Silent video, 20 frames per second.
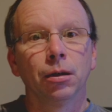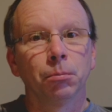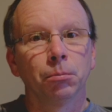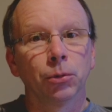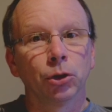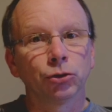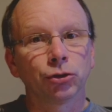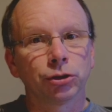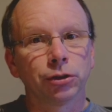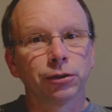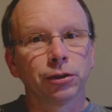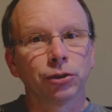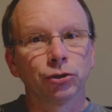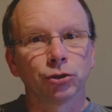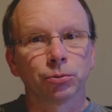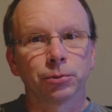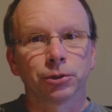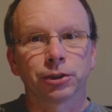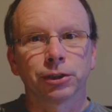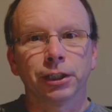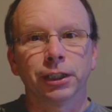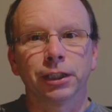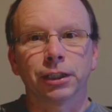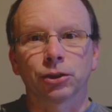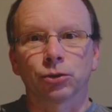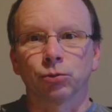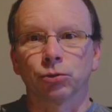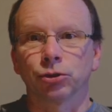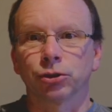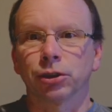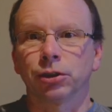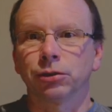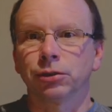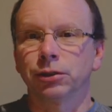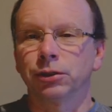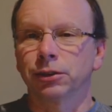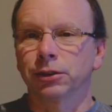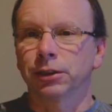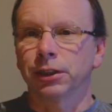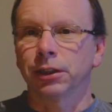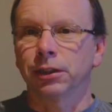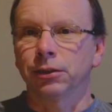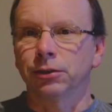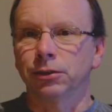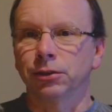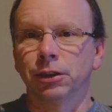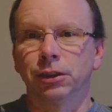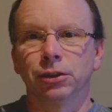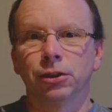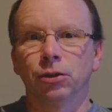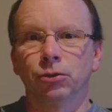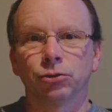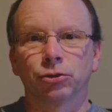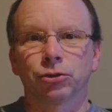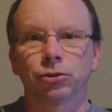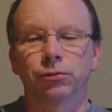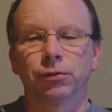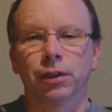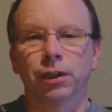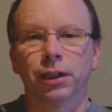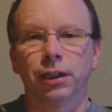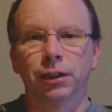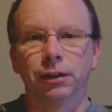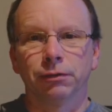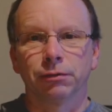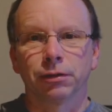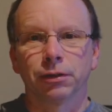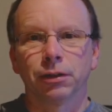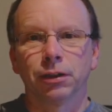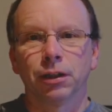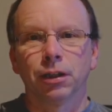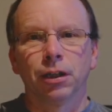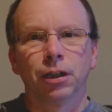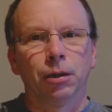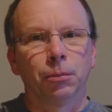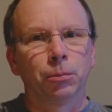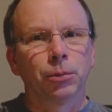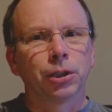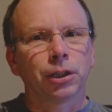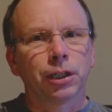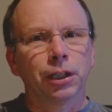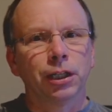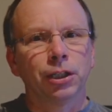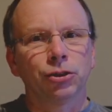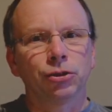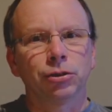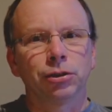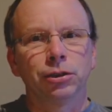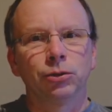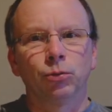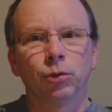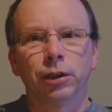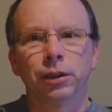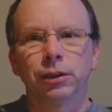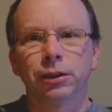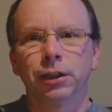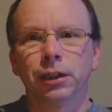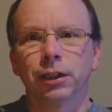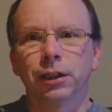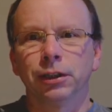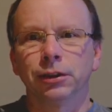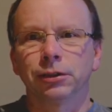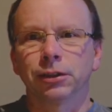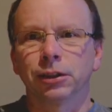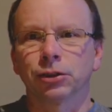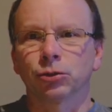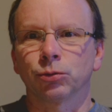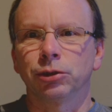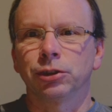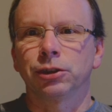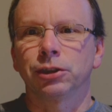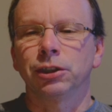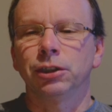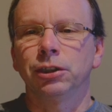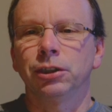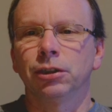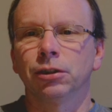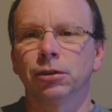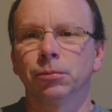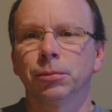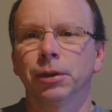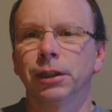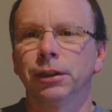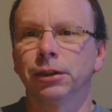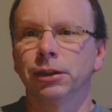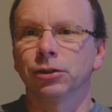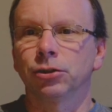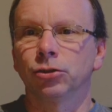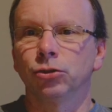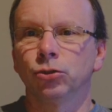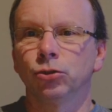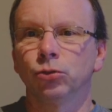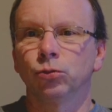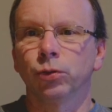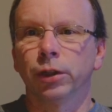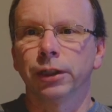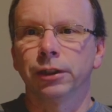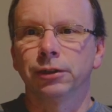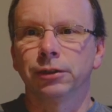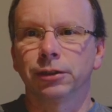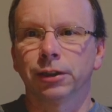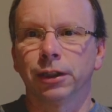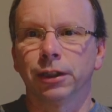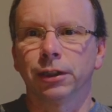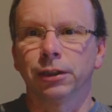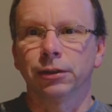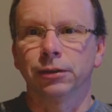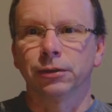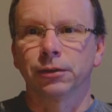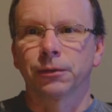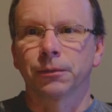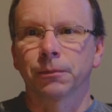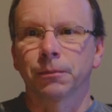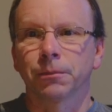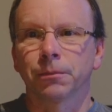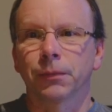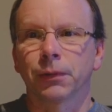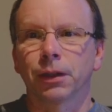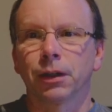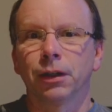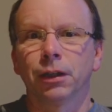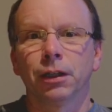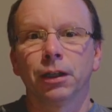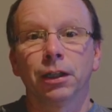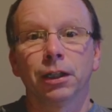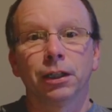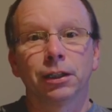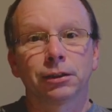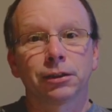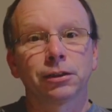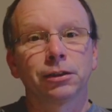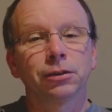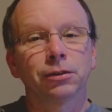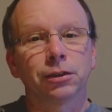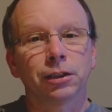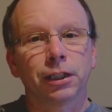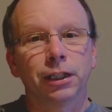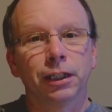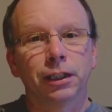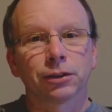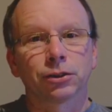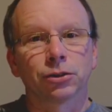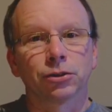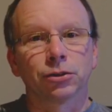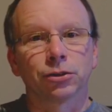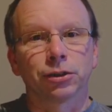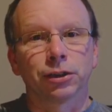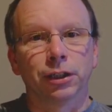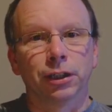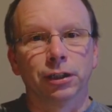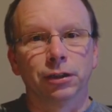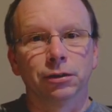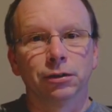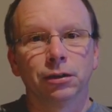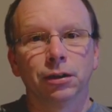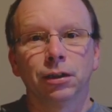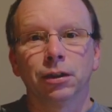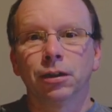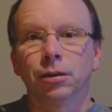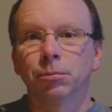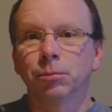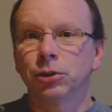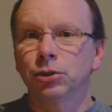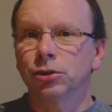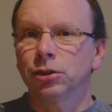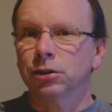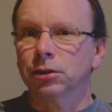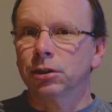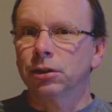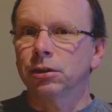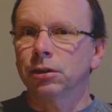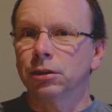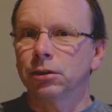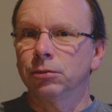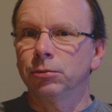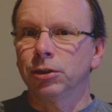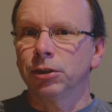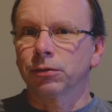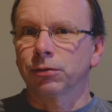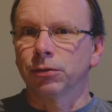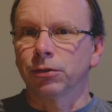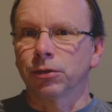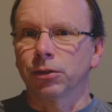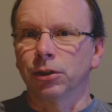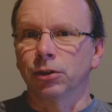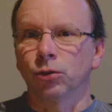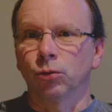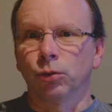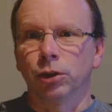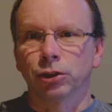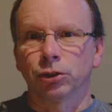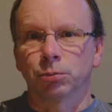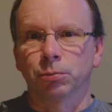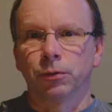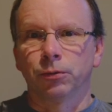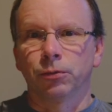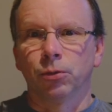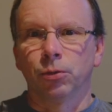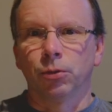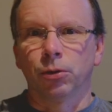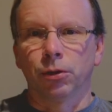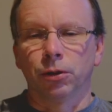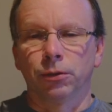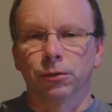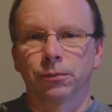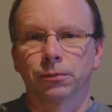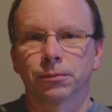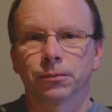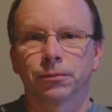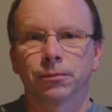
Most of those mistakes result in cells that don't survive. But occasionally one does, as we see here by this new red cell. It's still a cancer cell, but just a little different than the ones before.